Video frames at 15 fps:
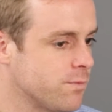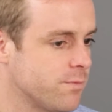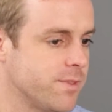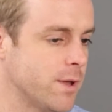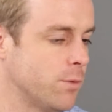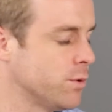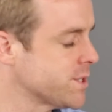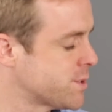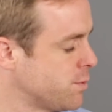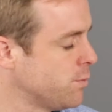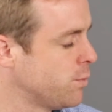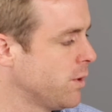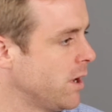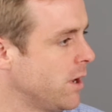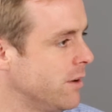there was
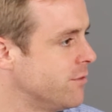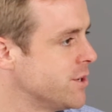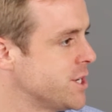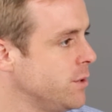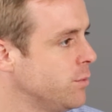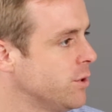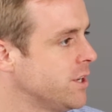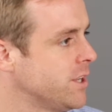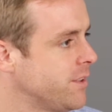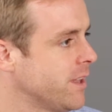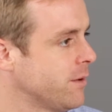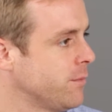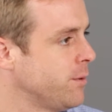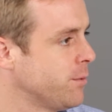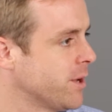originally word
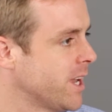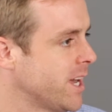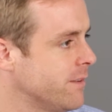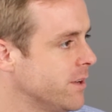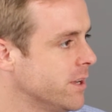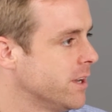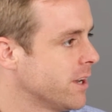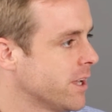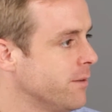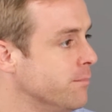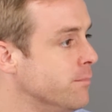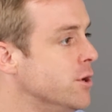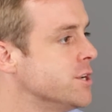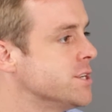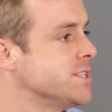that we were going to have a kind of
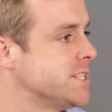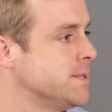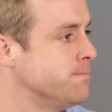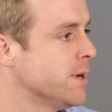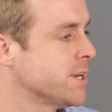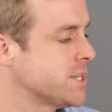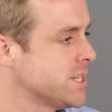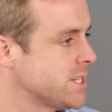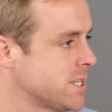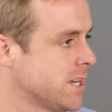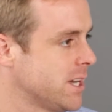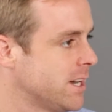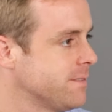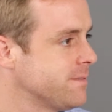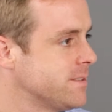emergency budget
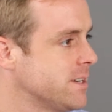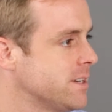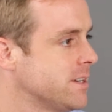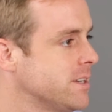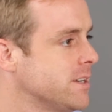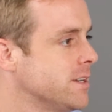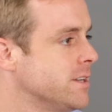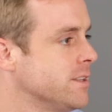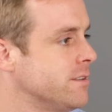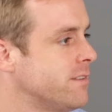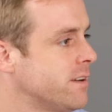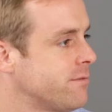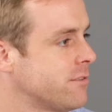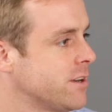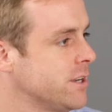after the
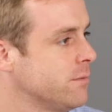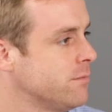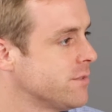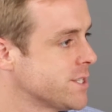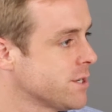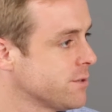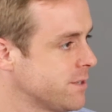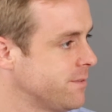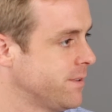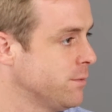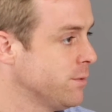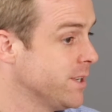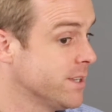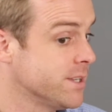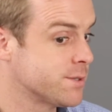referendum result if it
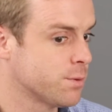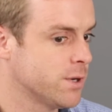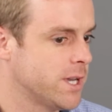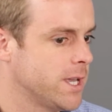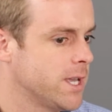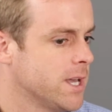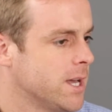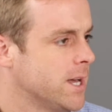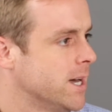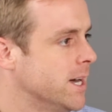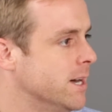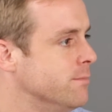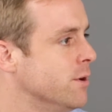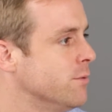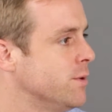went this way,
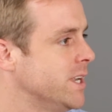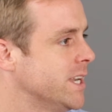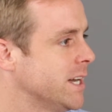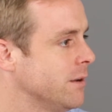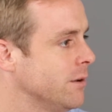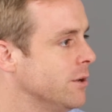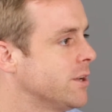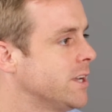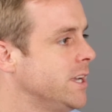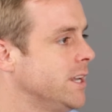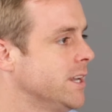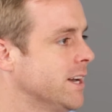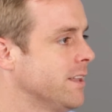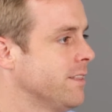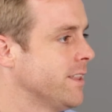but we're now looking
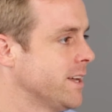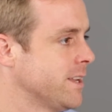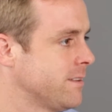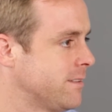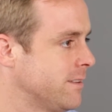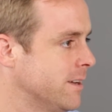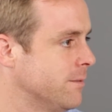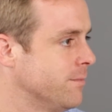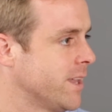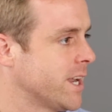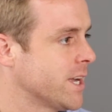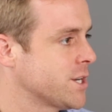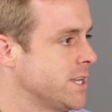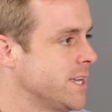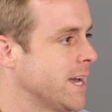at that
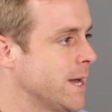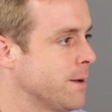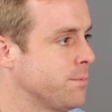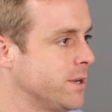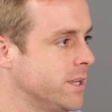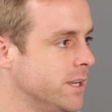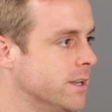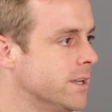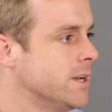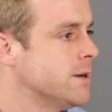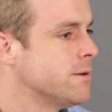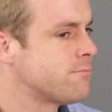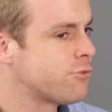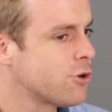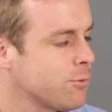actually happening
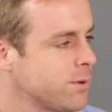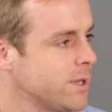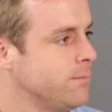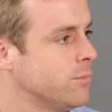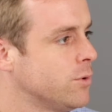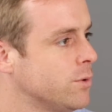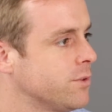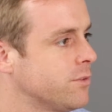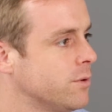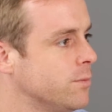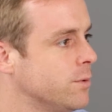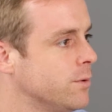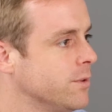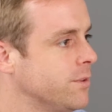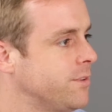probably more
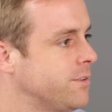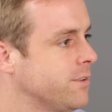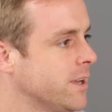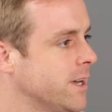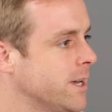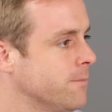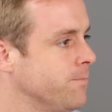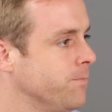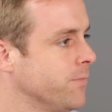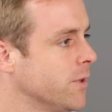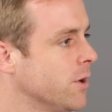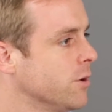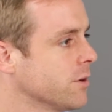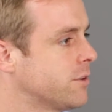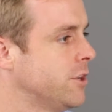towards
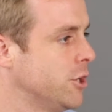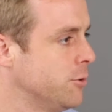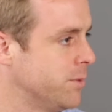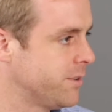October